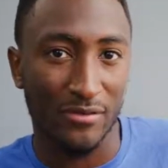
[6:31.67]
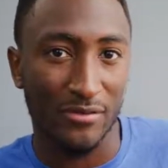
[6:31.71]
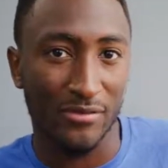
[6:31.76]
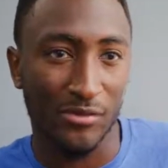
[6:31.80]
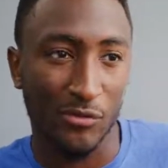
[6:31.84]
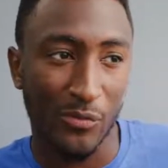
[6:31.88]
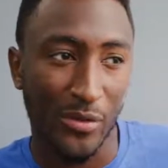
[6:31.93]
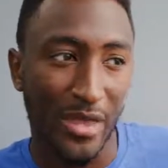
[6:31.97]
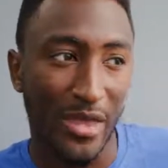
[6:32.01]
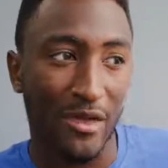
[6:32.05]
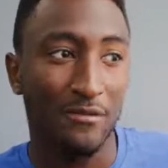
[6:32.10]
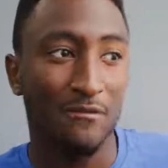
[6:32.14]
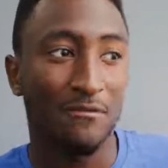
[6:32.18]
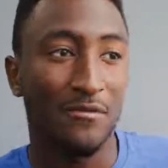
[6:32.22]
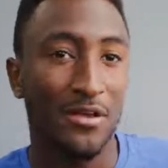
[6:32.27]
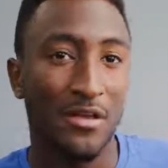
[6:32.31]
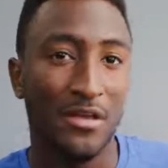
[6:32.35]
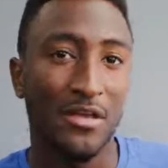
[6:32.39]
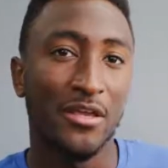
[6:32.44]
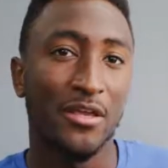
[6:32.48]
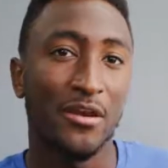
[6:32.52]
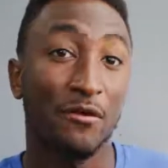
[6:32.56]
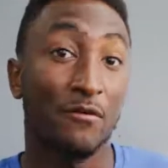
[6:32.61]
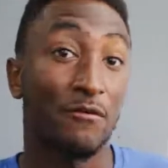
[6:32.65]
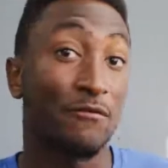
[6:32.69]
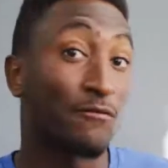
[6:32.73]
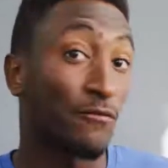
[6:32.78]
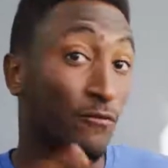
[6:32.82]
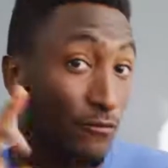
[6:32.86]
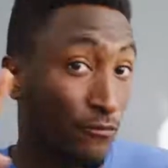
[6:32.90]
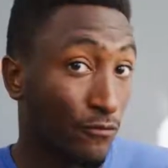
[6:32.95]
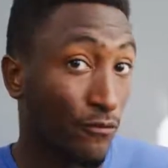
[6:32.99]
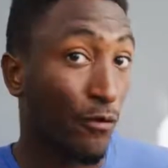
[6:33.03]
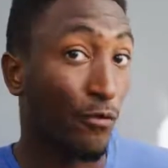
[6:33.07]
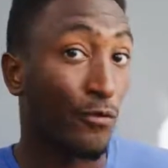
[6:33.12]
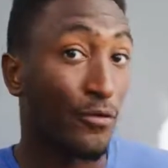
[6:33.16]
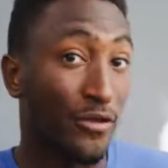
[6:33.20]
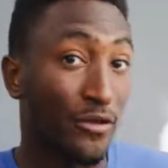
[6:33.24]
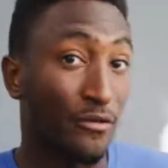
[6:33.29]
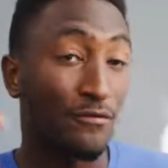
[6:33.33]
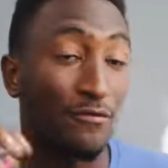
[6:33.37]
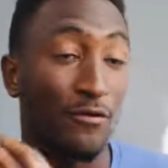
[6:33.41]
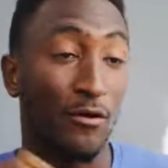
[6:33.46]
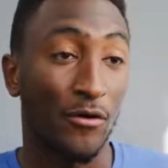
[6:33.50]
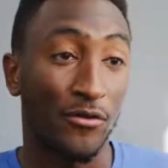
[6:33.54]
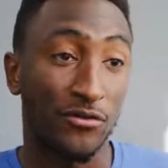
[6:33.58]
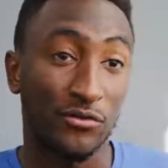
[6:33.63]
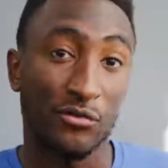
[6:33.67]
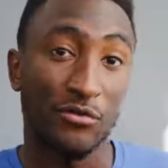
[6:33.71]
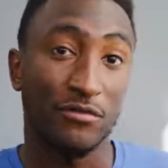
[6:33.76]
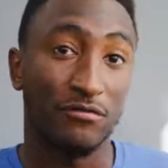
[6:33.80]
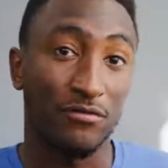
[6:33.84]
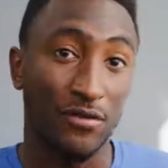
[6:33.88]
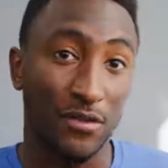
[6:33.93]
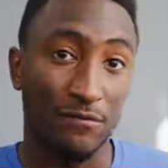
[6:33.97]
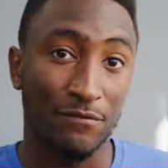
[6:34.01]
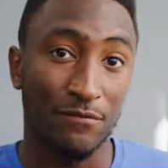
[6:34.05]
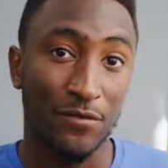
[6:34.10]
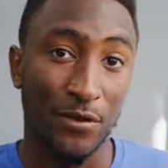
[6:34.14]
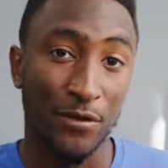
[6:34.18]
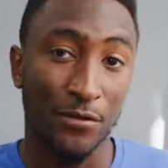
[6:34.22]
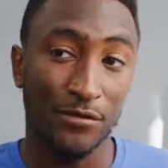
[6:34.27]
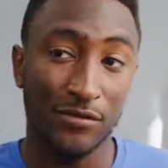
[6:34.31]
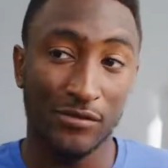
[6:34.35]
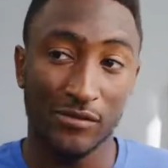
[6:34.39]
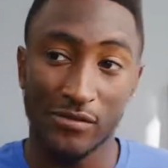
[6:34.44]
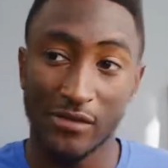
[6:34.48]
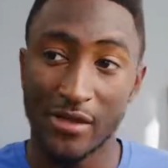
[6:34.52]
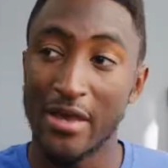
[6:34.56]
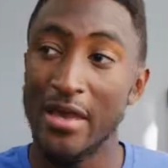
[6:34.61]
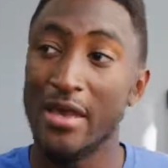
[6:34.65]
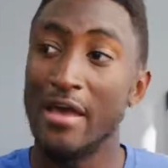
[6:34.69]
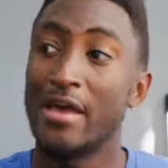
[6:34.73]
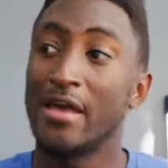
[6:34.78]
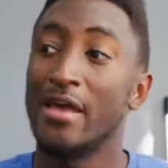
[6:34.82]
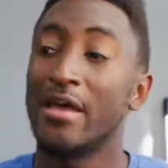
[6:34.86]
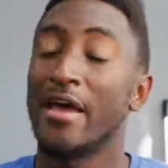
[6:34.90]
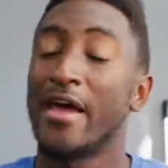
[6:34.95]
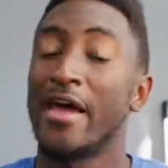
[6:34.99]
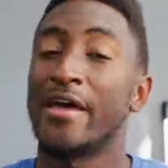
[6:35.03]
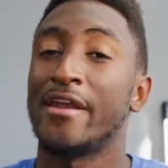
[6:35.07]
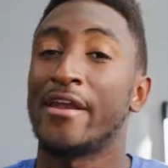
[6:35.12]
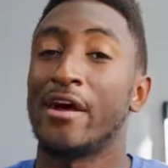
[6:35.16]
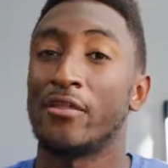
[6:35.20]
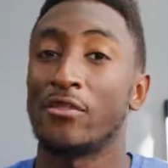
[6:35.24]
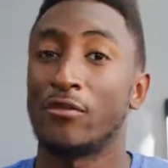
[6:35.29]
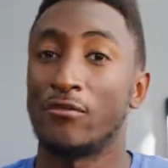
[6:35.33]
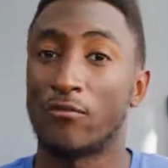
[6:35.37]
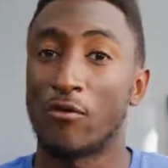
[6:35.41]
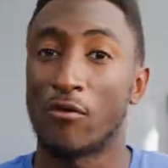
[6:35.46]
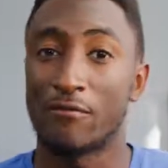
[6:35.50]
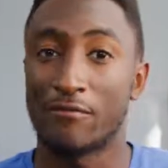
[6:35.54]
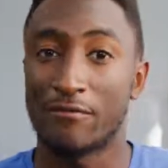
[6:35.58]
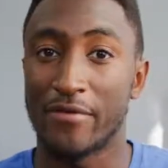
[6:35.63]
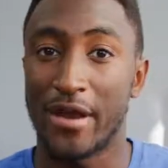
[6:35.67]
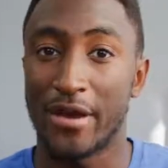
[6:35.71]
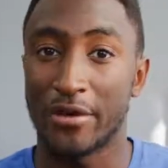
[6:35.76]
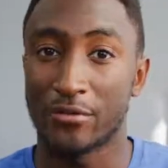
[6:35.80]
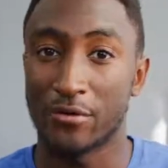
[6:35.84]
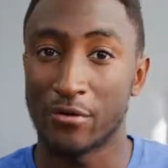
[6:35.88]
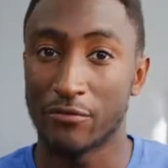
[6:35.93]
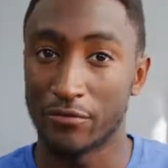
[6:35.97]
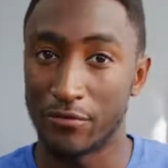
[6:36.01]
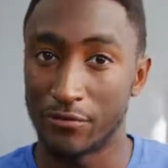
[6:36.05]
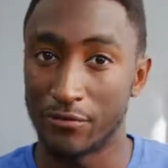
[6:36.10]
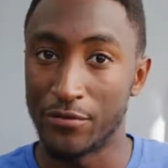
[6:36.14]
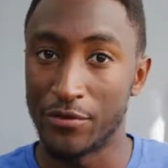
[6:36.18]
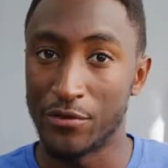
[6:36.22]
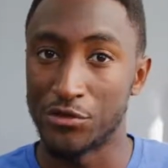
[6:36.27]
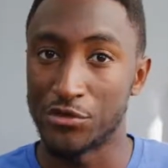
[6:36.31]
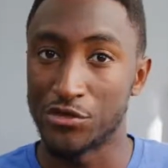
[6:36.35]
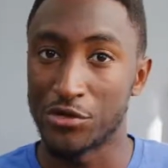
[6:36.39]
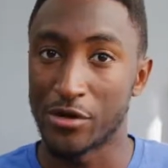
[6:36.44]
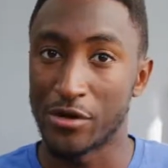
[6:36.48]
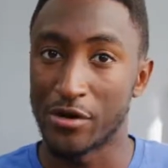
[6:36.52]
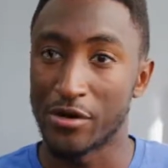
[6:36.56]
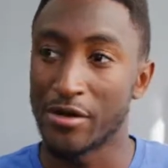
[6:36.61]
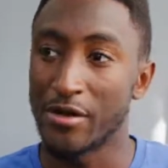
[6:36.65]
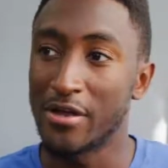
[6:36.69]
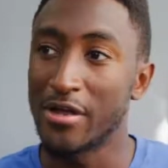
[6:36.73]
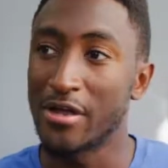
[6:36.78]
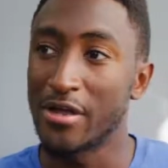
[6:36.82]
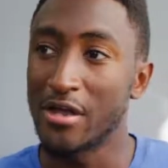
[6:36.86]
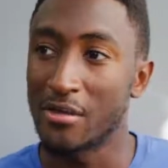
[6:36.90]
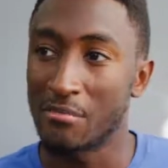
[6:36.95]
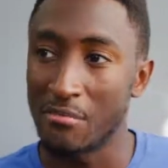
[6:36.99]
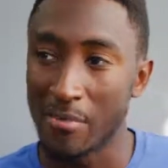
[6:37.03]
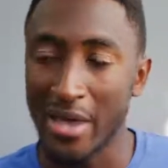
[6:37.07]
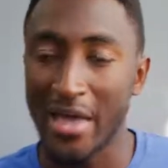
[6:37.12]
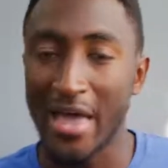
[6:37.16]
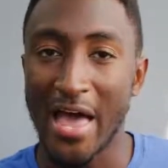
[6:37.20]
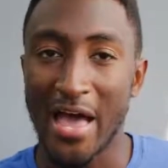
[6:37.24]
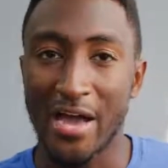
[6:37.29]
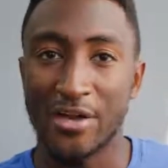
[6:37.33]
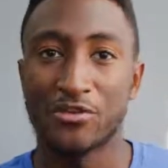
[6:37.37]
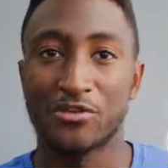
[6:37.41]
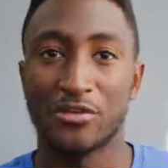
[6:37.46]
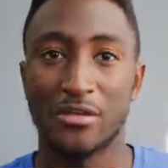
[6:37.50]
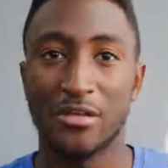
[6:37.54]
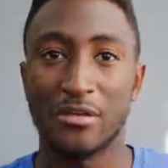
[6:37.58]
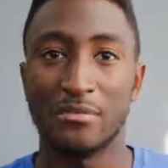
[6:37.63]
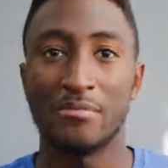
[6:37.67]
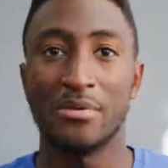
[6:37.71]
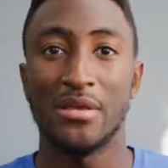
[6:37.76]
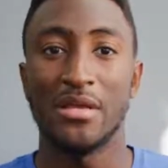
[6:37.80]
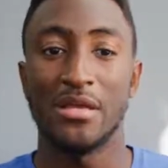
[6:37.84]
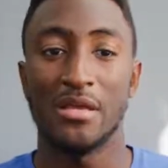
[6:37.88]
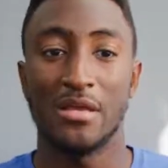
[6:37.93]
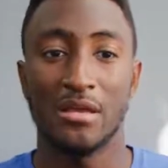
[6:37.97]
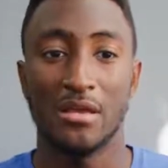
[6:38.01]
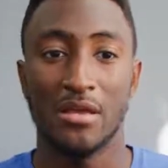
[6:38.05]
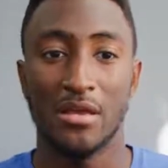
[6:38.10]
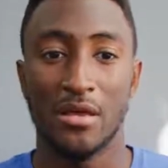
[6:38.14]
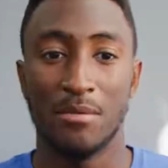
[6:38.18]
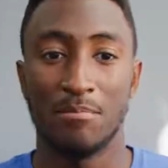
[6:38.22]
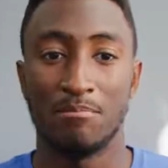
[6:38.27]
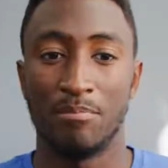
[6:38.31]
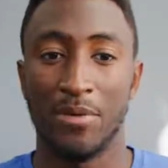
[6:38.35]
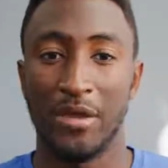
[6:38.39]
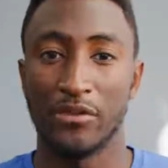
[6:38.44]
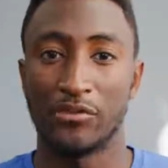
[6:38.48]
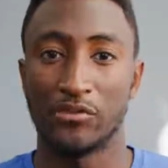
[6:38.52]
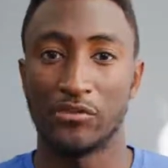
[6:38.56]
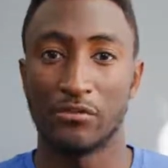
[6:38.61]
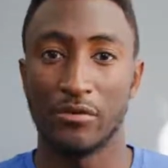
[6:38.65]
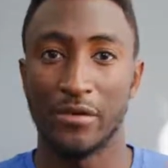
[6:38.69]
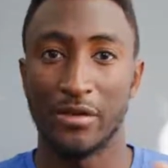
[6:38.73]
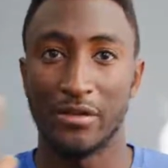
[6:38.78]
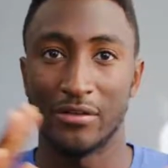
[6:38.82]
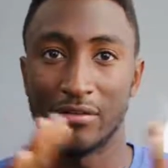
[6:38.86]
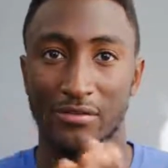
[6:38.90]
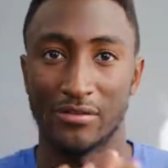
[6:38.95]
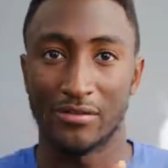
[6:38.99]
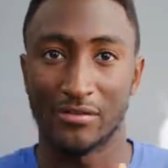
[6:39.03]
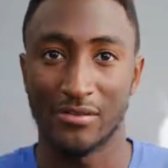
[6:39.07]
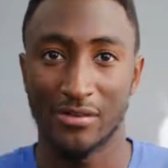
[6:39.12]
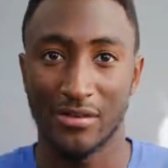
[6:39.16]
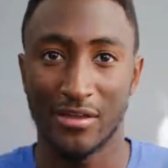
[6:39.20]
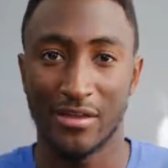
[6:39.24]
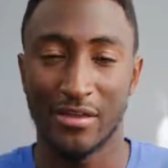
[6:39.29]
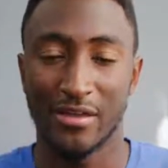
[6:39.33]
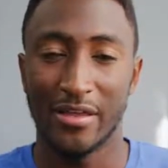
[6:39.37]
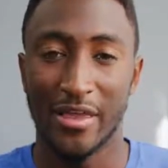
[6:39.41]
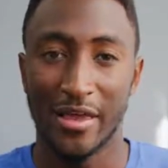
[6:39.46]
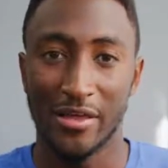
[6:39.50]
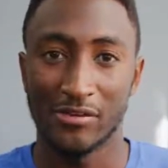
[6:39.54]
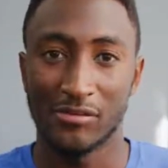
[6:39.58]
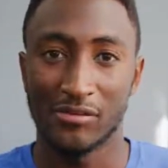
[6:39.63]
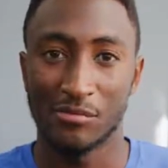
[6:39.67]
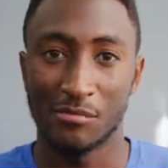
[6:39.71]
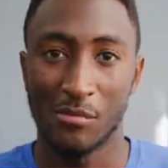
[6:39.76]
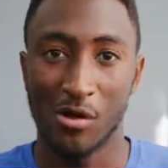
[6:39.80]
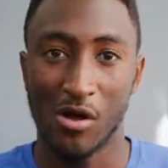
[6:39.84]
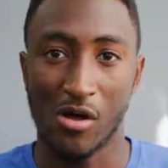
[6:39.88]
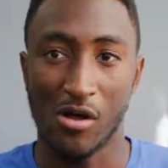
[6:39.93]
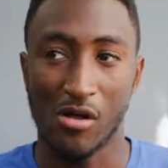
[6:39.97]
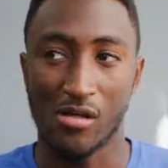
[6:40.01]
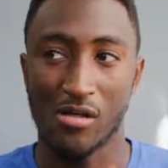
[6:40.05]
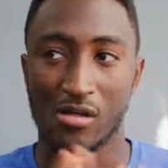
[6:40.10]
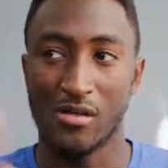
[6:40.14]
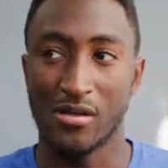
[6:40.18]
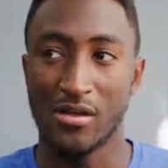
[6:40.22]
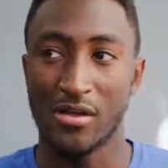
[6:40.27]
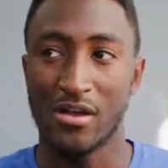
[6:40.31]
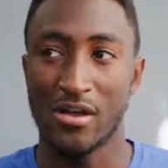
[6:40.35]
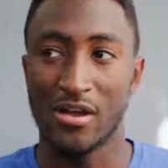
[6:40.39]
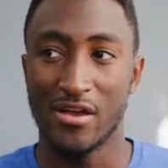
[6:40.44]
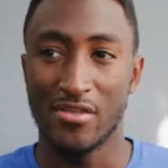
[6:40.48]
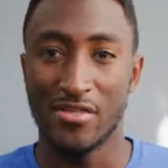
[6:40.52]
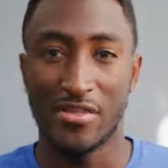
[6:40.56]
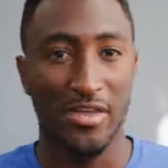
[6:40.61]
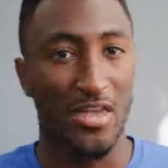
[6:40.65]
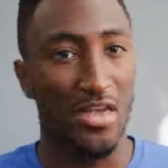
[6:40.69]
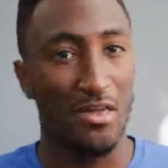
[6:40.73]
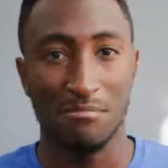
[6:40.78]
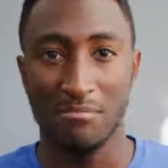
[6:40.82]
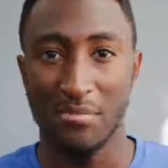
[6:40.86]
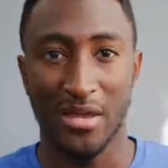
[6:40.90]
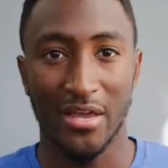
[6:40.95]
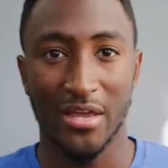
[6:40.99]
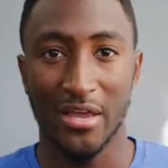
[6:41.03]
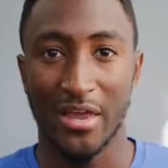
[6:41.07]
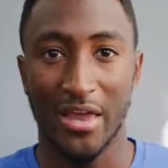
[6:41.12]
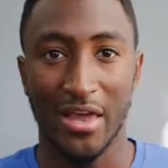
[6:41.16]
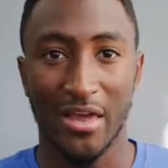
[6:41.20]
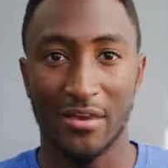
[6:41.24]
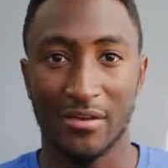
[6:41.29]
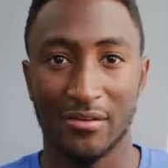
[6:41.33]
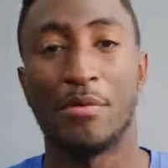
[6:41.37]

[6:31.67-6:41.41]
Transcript: So we had, folding phones with flip phones, and now the form factor of the future may actually be big screens getting small and then getting big again.